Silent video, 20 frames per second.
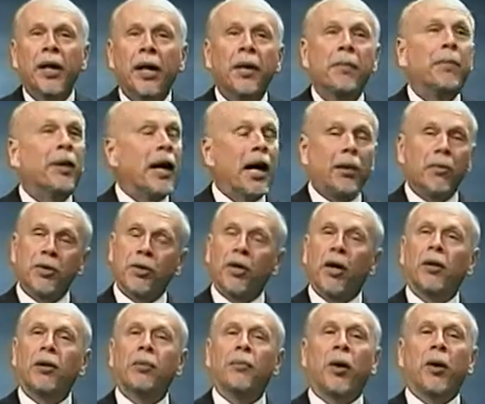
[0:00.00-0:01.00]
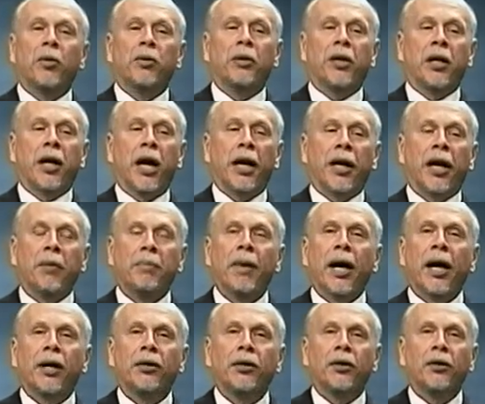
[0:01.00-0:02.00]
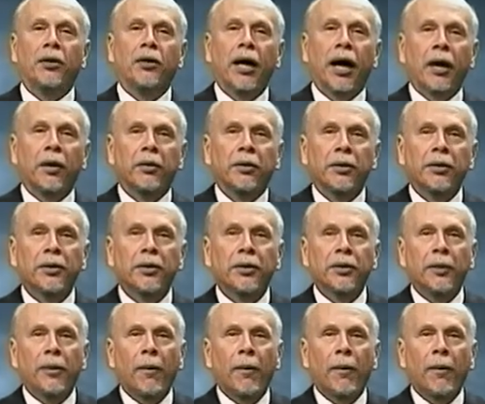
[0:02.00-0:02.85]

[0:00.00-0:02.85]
But I was on the boat, and I got back to her house.